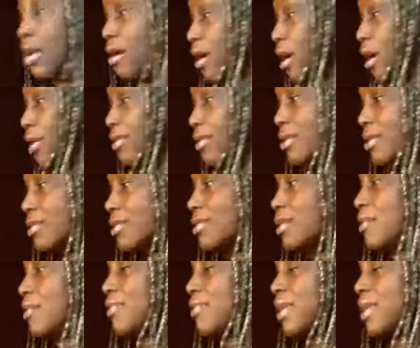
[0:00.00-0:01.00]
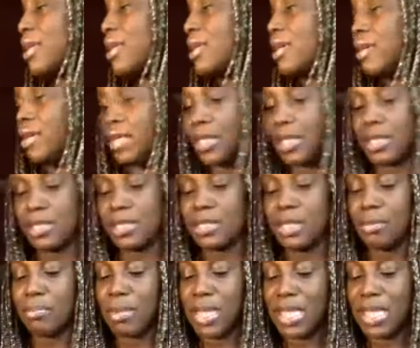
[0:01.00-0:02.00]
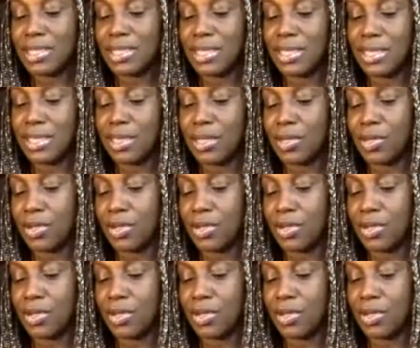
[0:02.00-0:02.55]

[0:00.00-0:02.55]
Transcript: Uh, this stuff here is amazing.